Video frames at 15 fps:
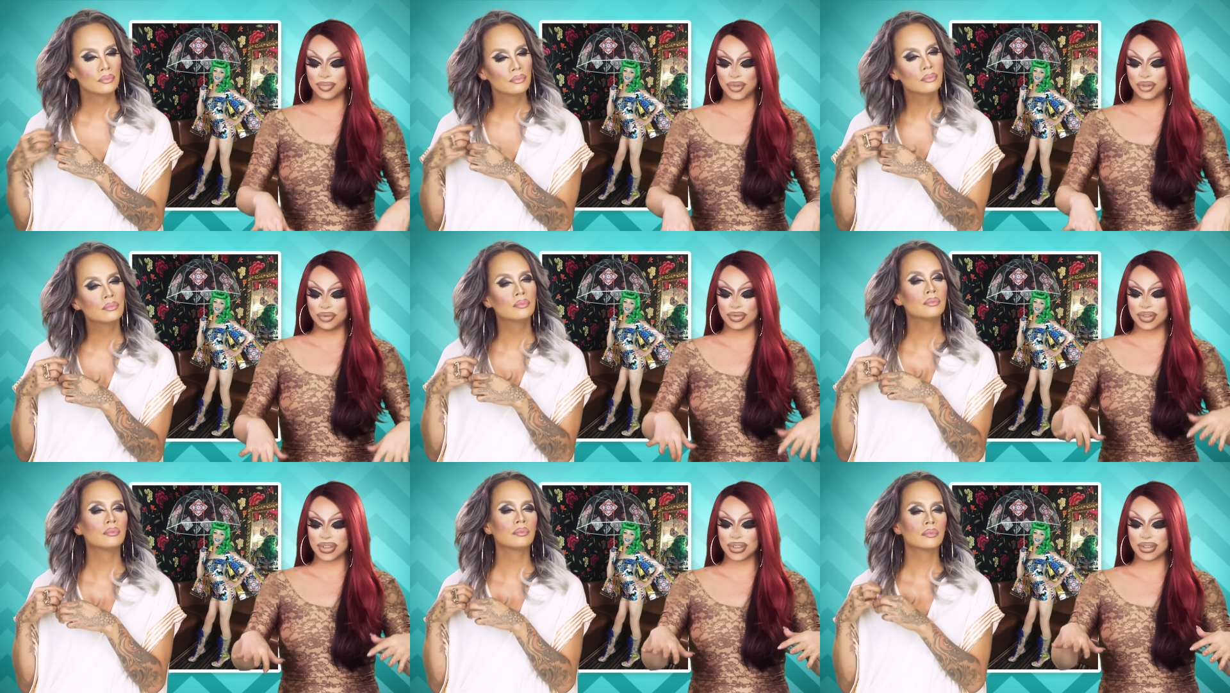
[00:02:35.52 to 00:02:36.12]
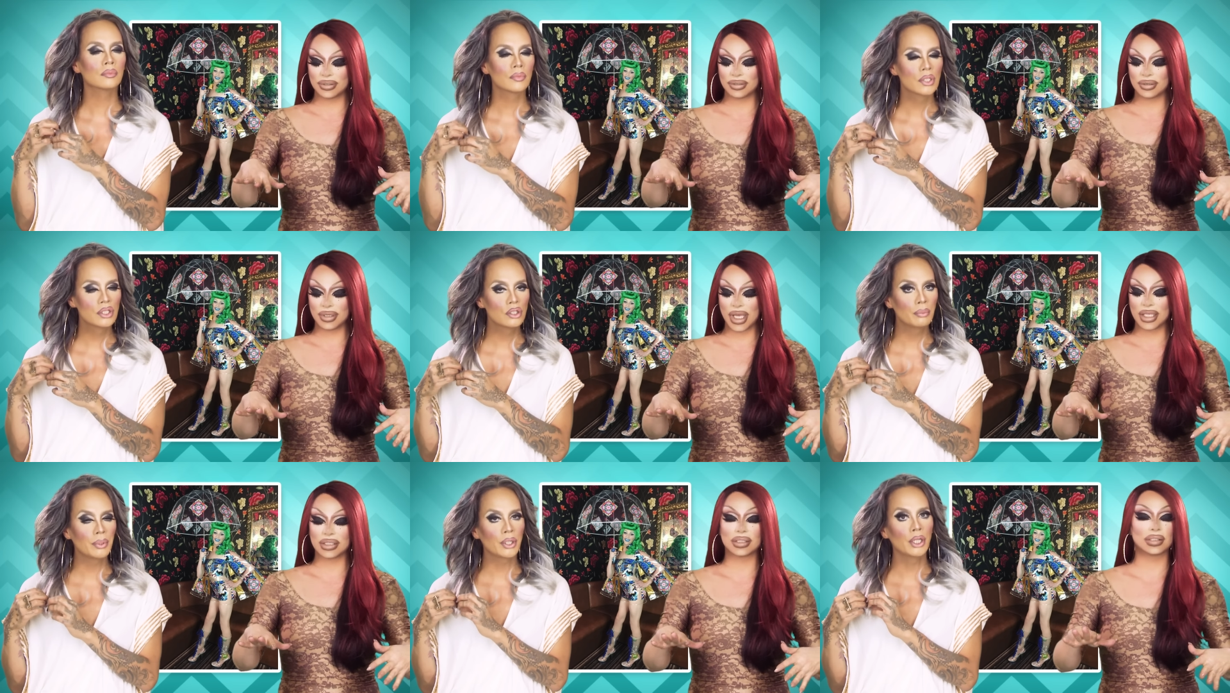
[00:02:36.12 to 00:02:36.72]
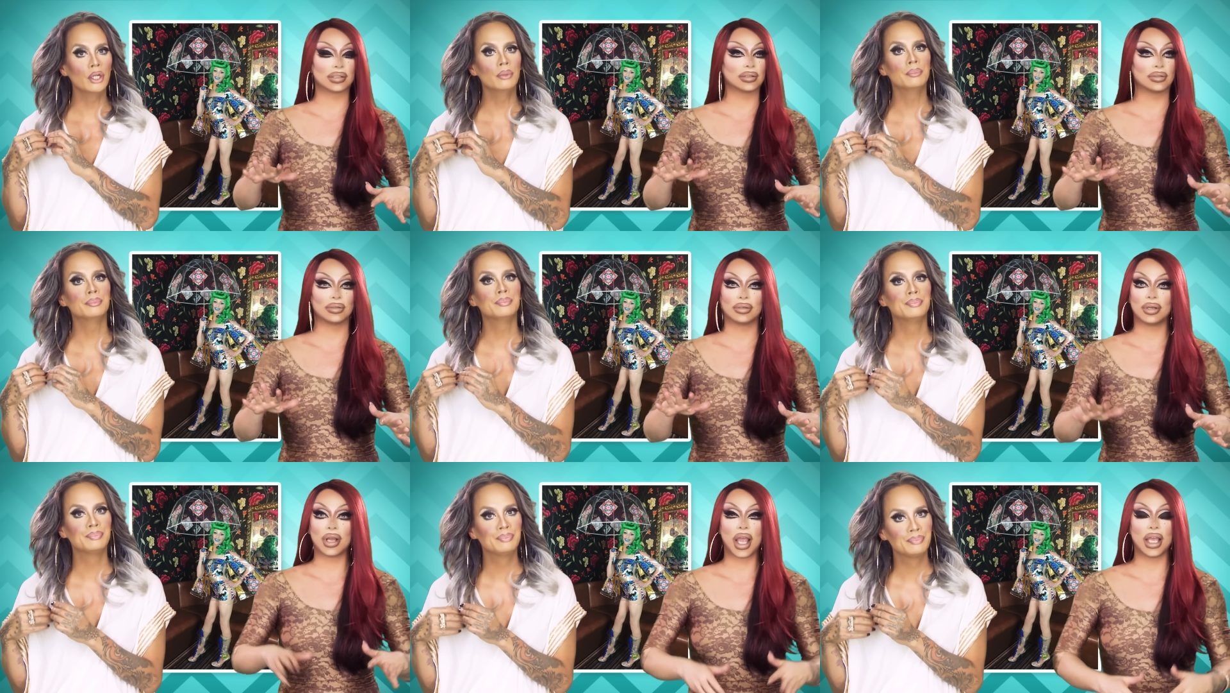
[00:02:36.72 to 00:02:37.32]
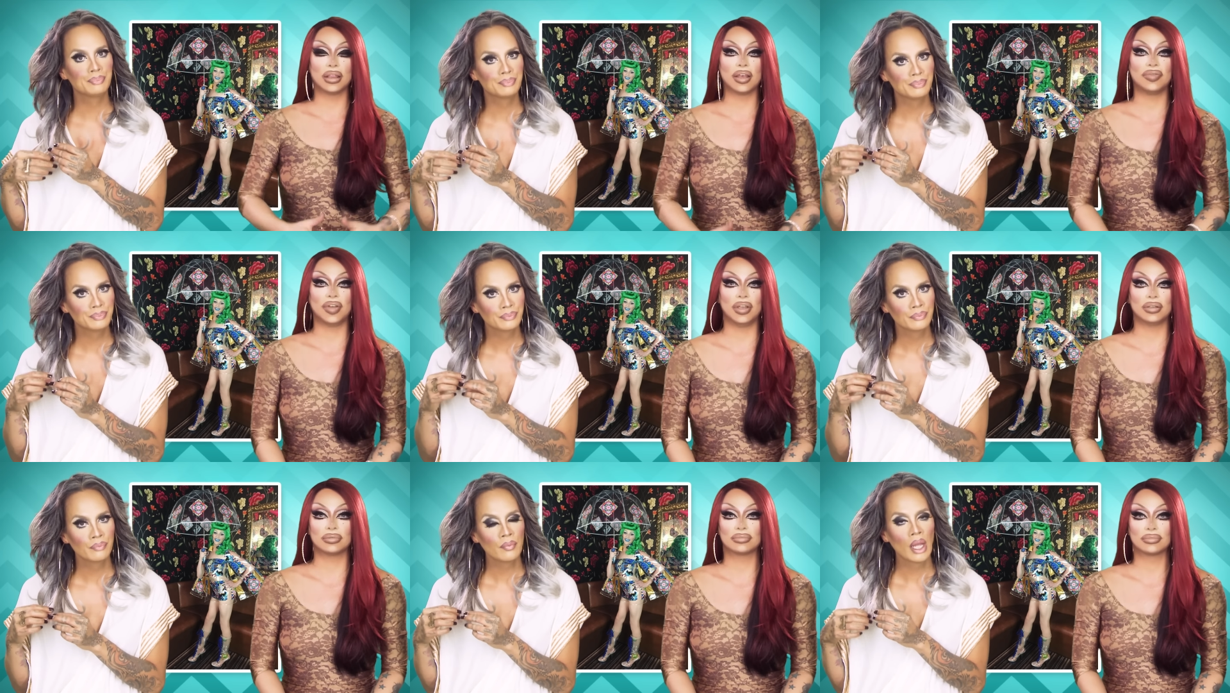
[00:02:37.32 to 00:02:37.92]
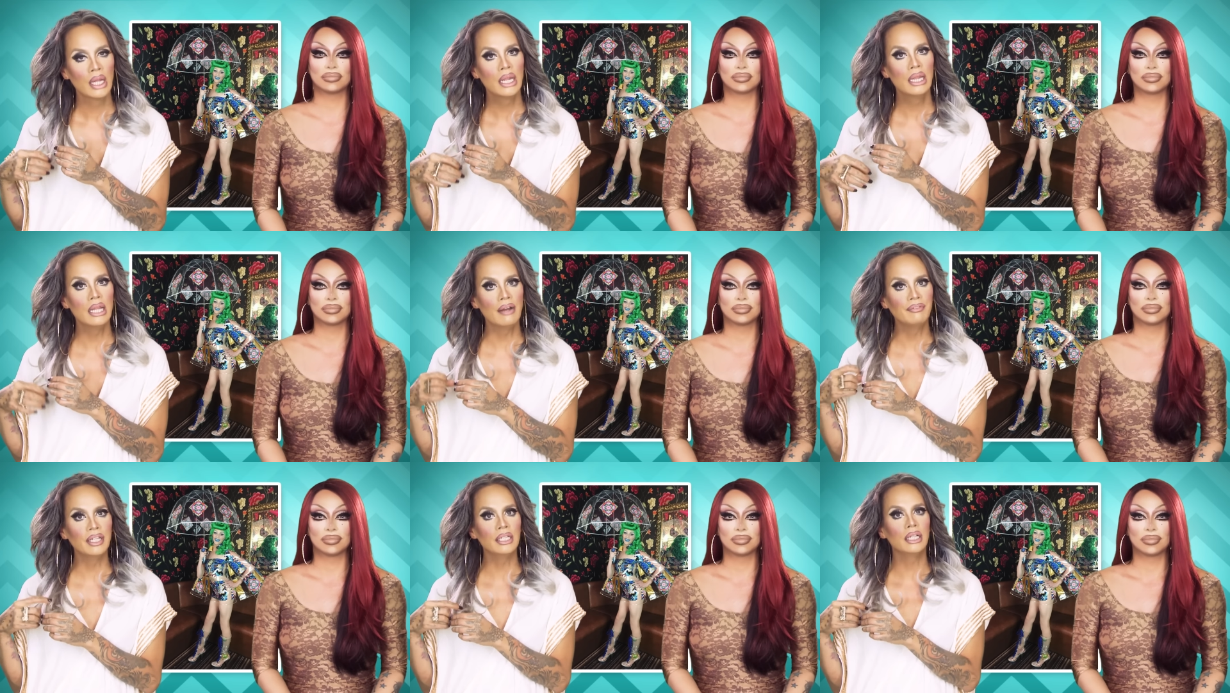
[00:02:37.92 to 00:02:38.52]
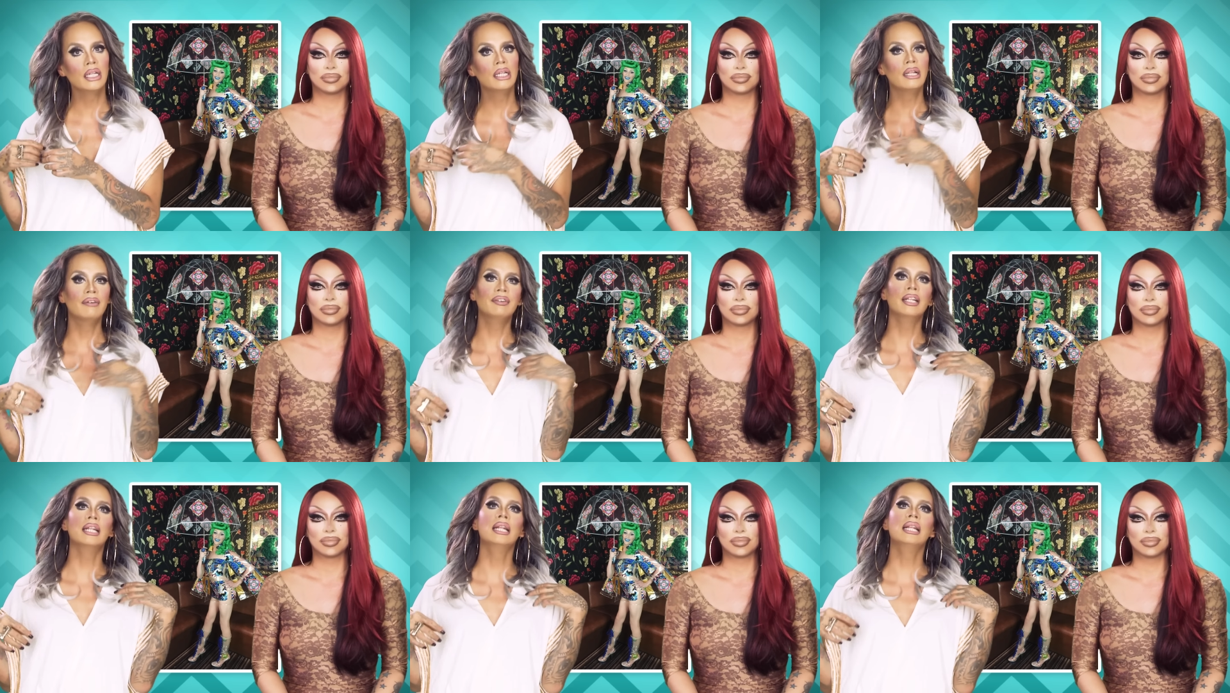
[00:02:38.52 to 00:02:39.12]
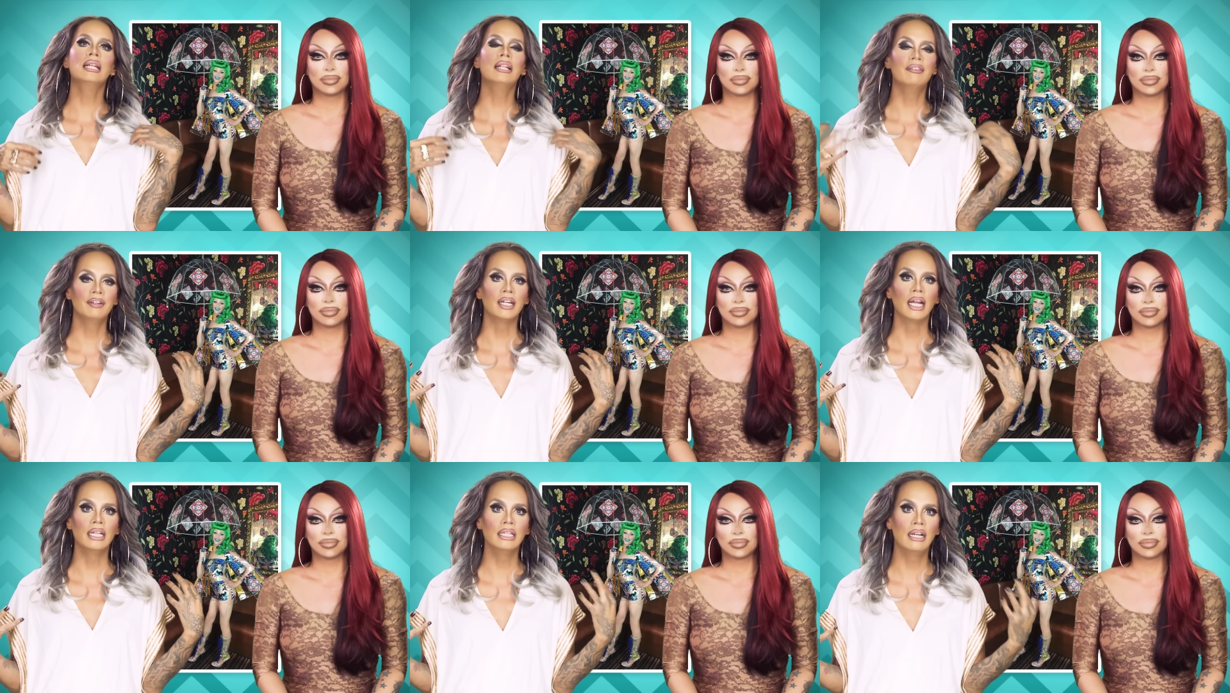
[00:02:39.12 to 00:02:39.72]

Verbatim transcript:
Speaker 1: the boots. That's, Super cute. I love it.
Speaker 2: Love it, love it, love it. I